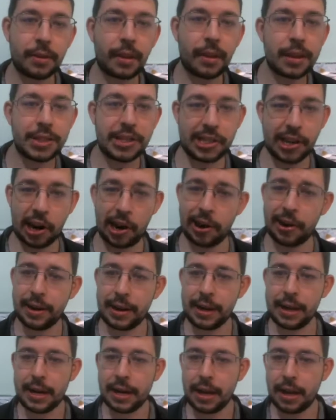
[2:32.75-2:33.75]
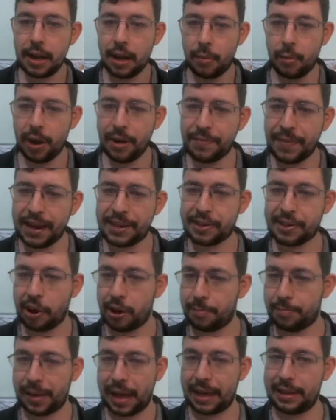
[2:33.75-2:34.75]
So what if they
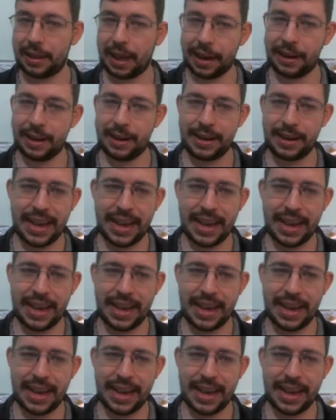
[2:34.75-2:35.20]
don't play London?